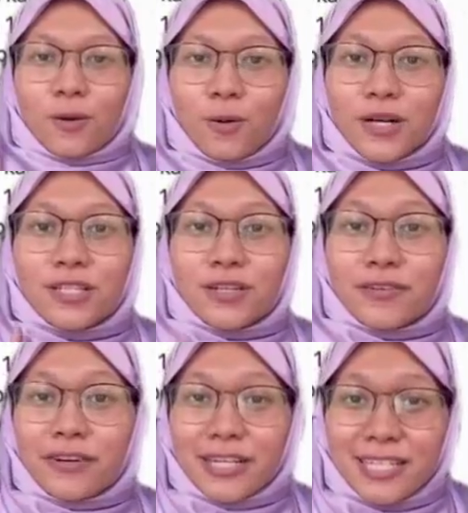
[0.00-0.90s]
Once
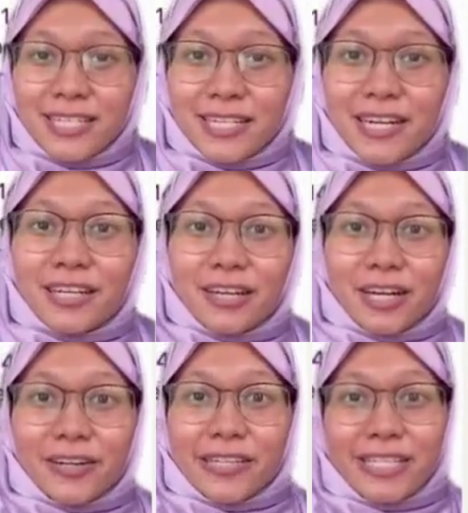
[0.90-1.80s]
you've registered, you're
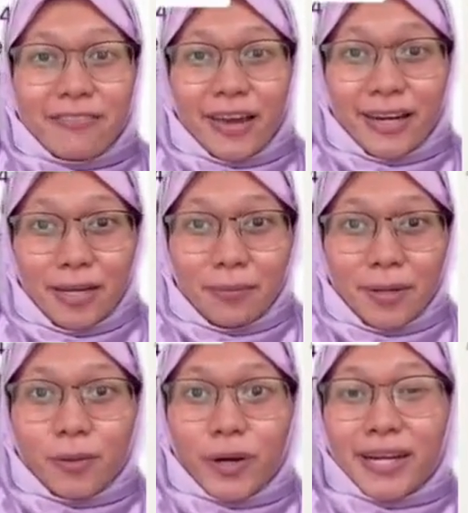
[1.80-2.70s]
gonna receive an
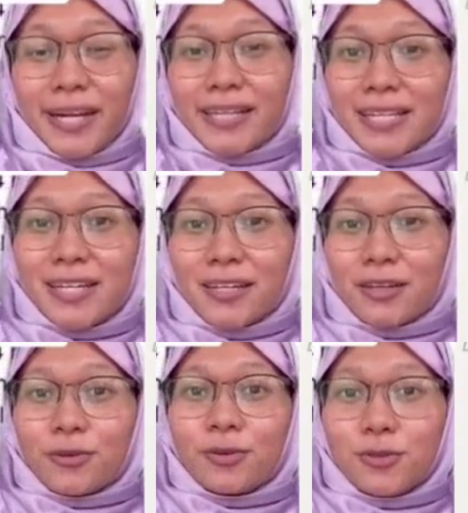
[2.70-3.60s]
email where they'll tell
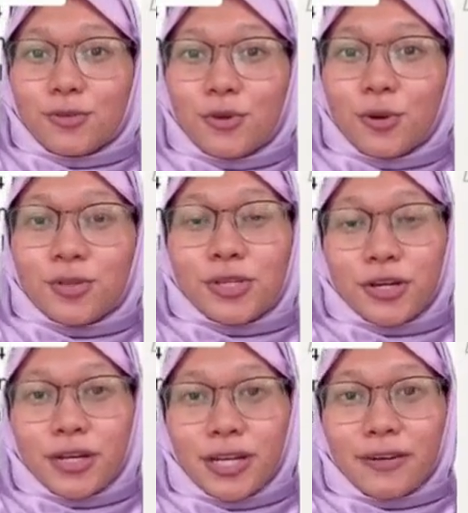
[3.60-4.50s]
you to go to
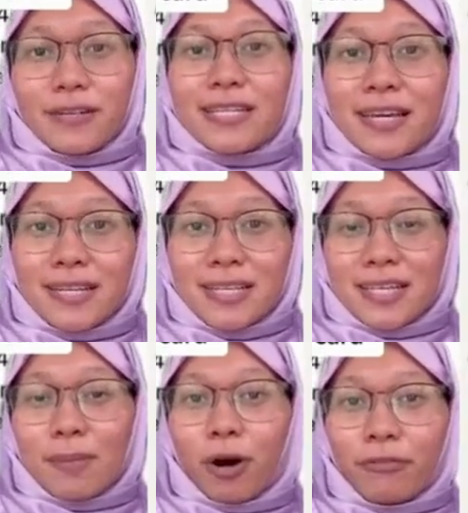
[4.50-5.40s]
your nearest
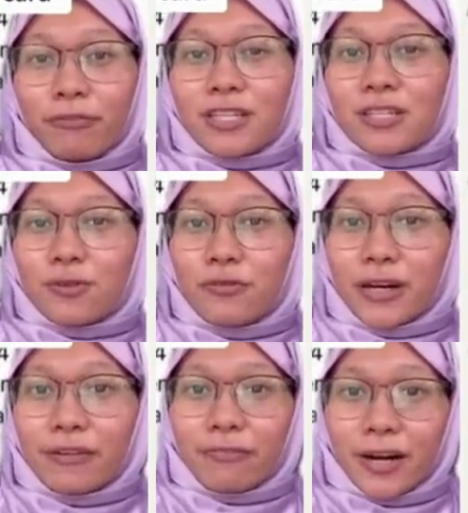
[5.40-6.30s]
SSM office to
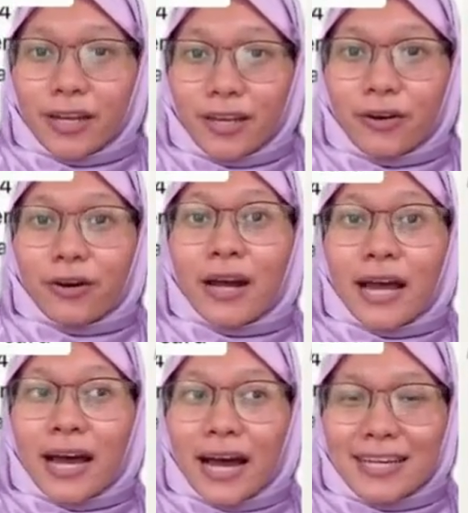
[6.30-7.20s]
verify your
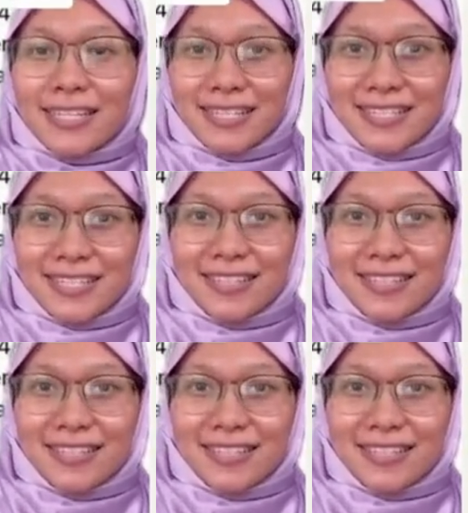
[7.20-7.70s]
IC.